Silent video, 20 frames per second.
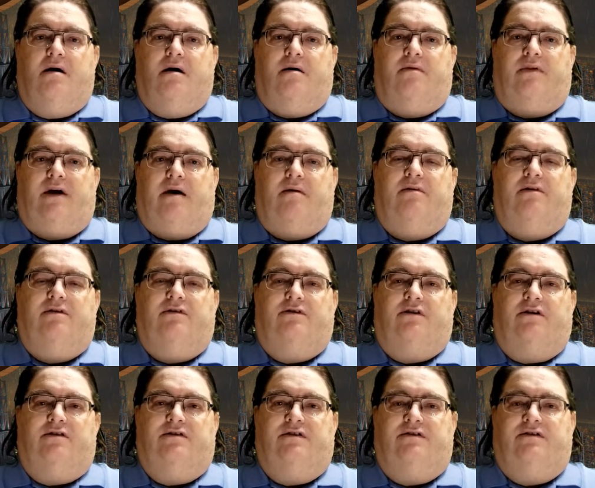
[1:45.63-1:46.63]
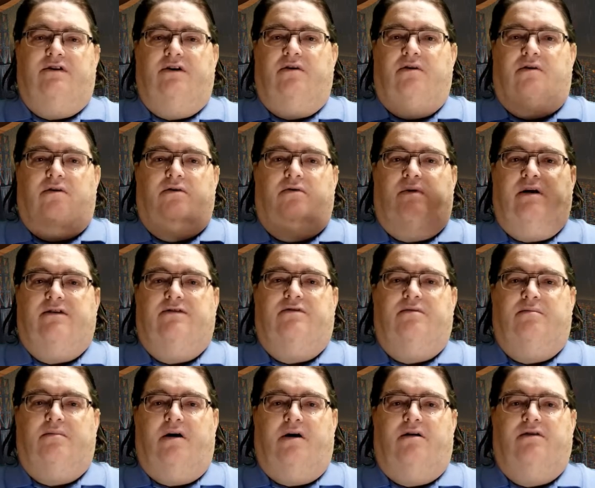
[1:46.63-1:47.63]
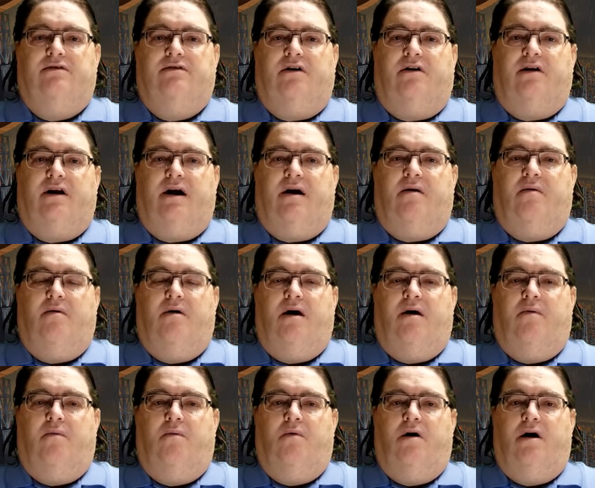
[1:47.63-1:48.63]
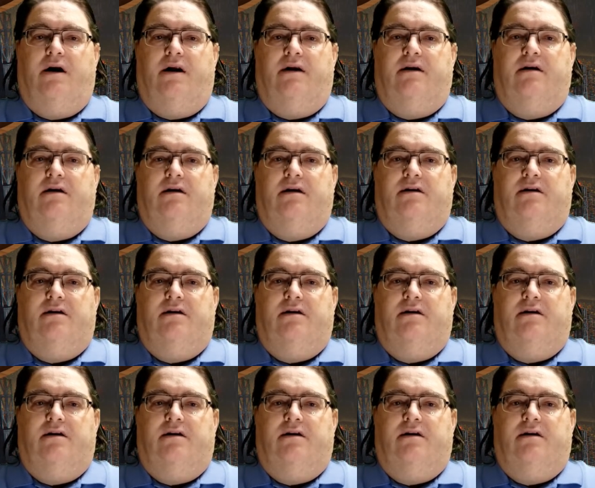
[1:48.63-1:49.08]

That one starts at 0. The rest of them all start at 1.